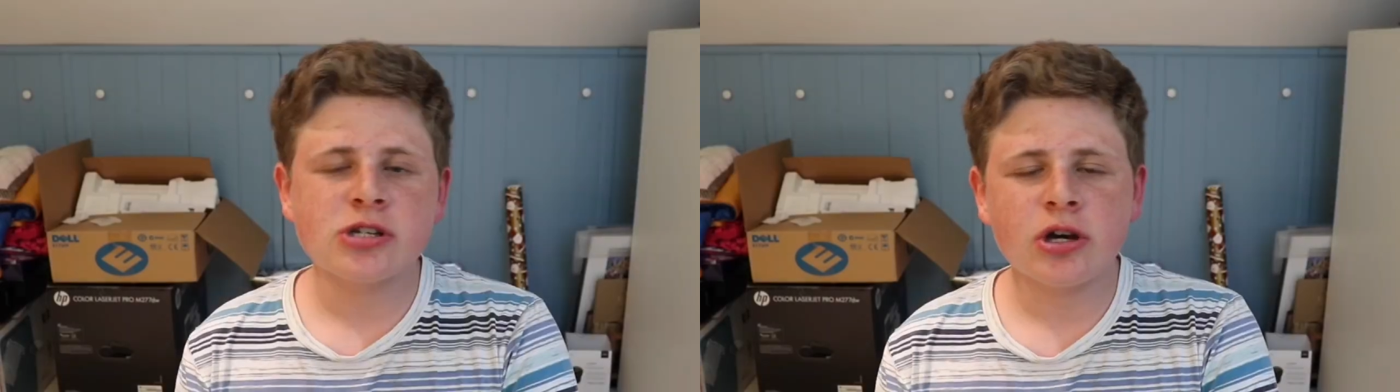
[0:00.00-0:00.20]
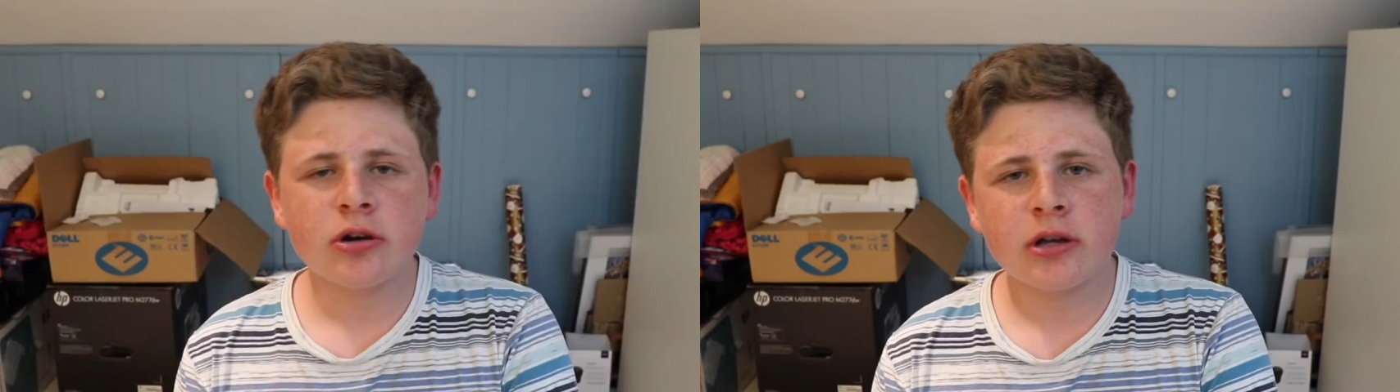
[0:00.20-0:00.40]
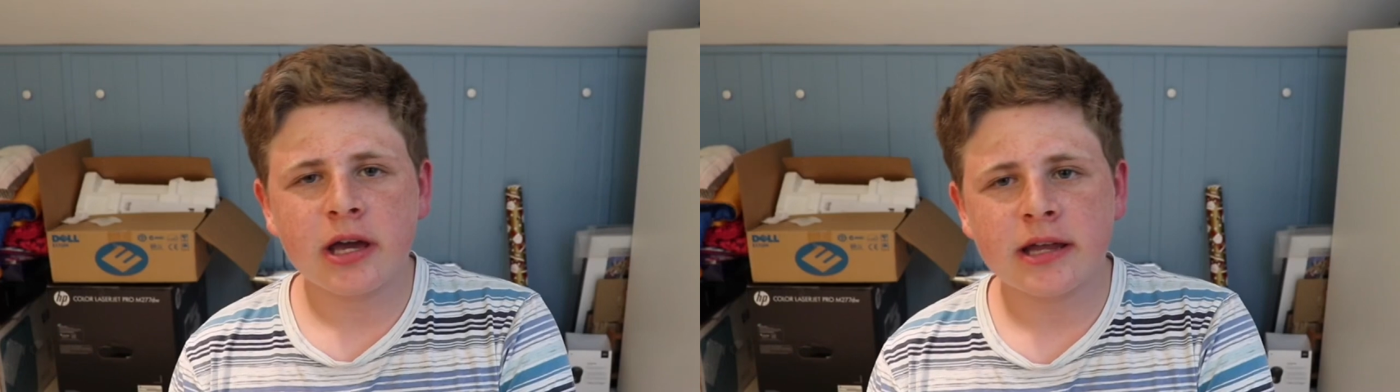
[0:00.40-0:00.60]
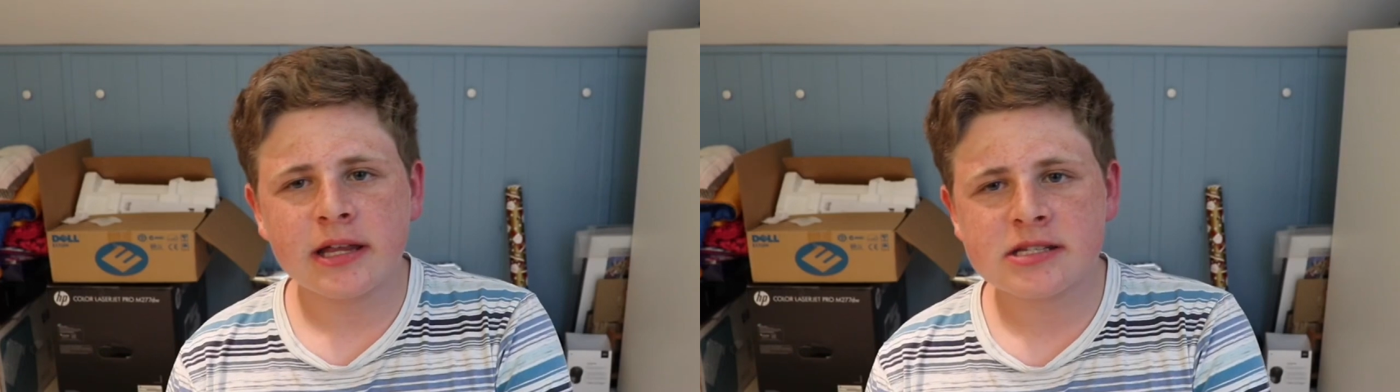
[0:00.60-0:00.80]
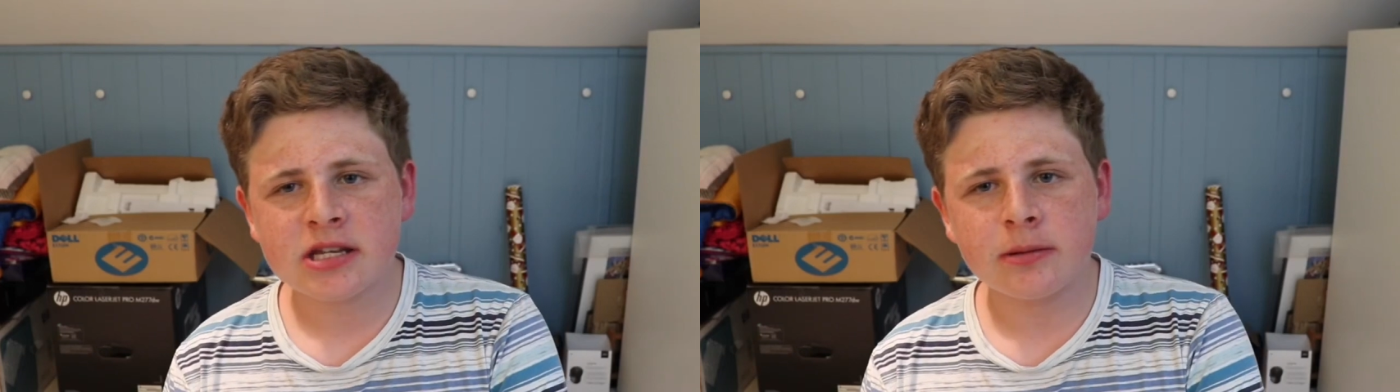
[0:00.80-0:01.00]
So yeah,
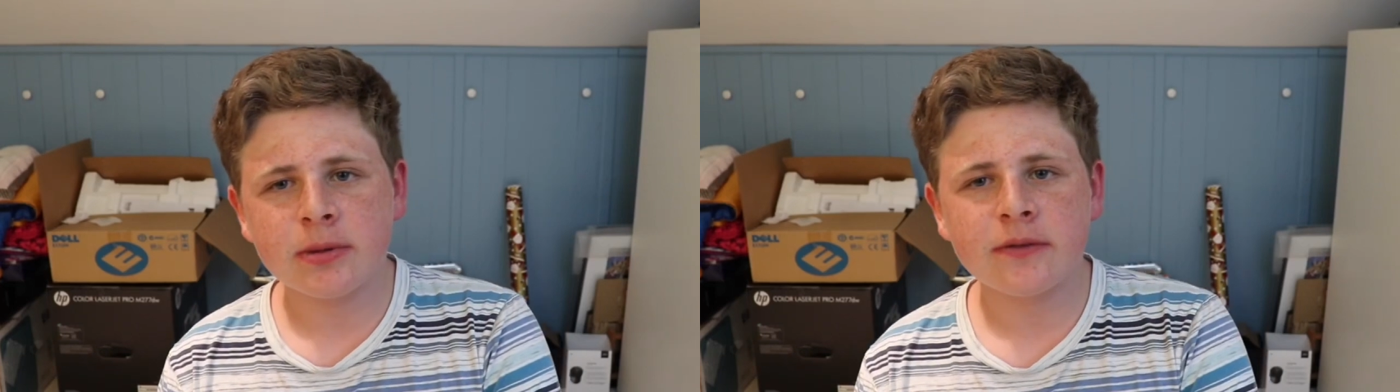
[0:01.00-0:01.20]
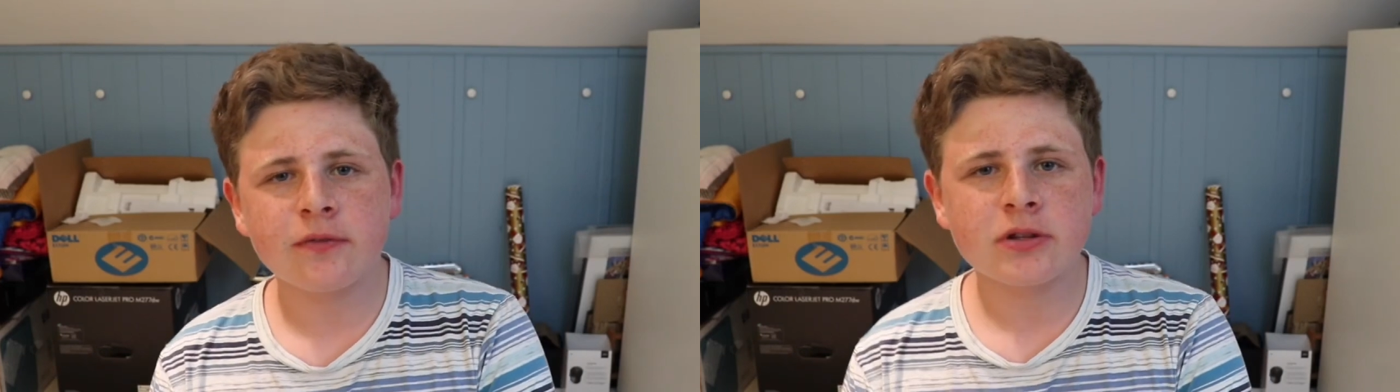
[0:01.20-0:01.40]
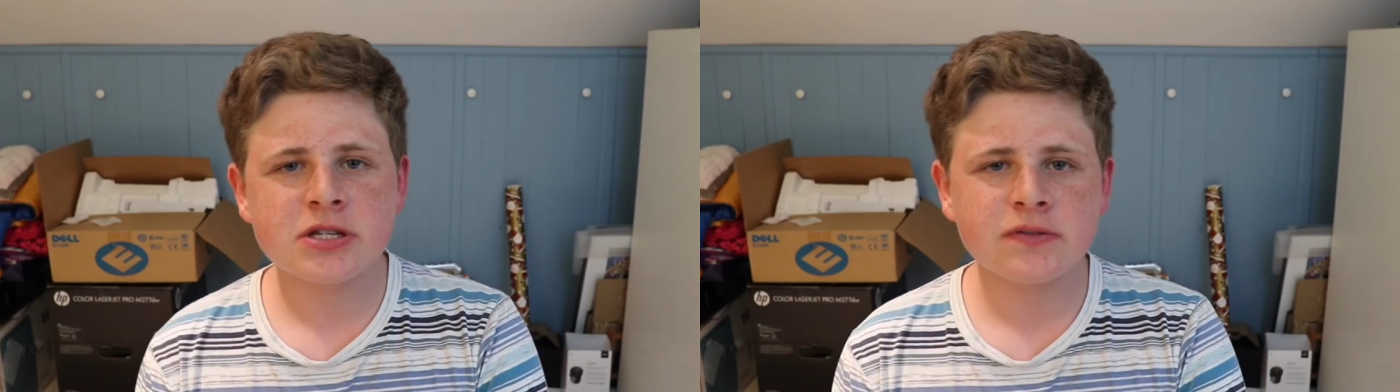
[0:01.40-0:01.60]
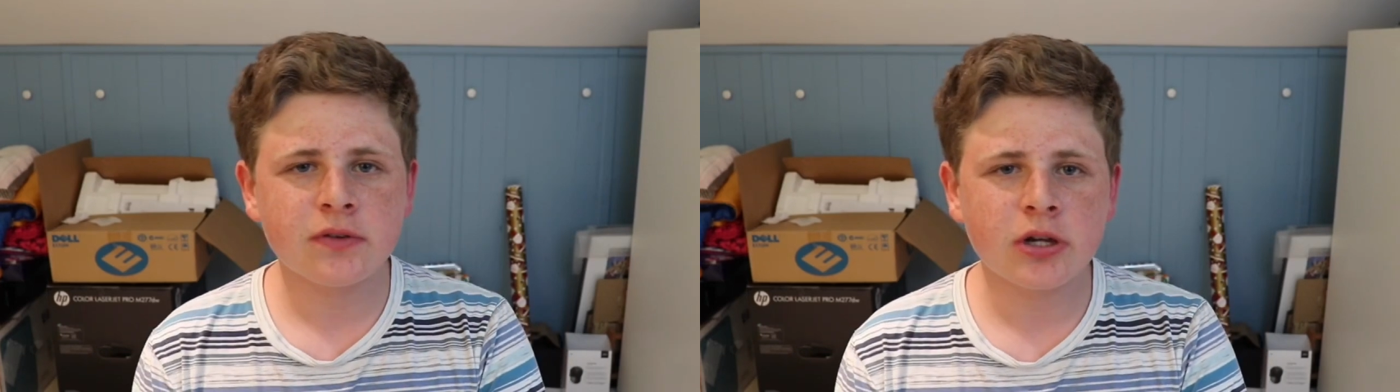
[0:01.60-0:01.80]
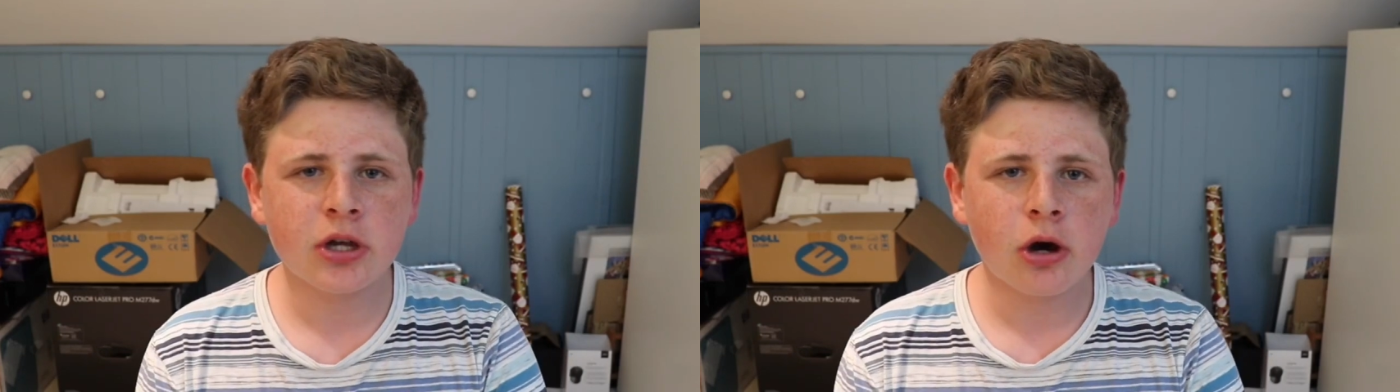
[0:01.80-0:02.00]
that's gonna be it for this
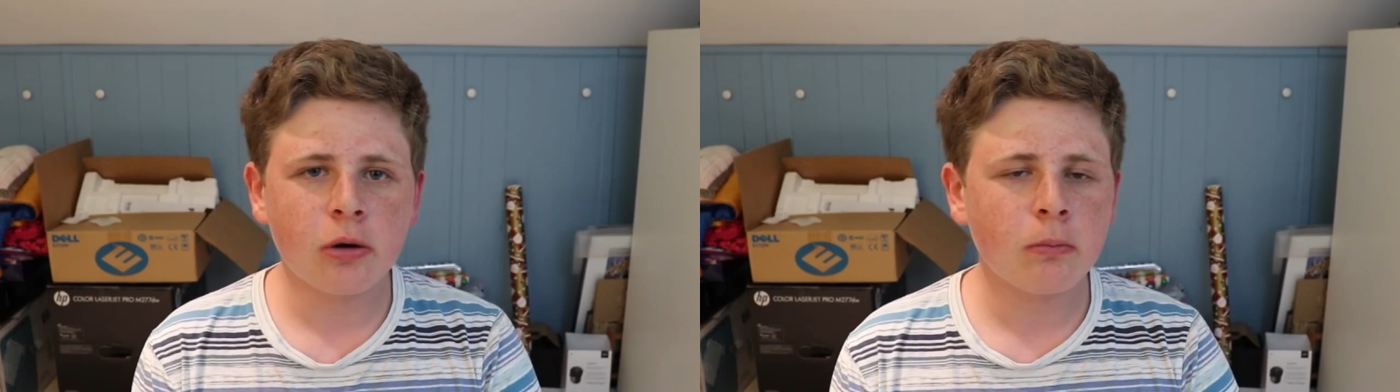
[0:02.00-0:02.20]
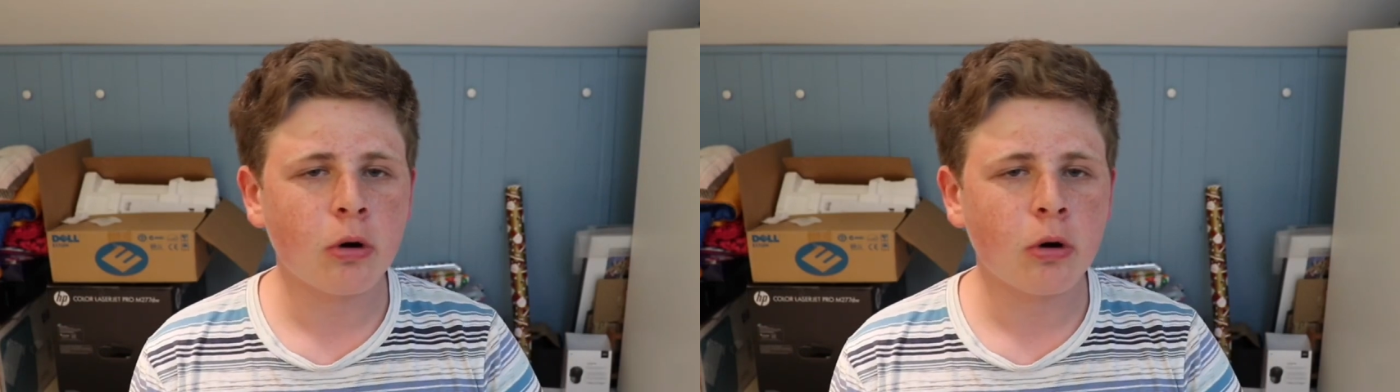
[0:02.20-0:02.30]
video.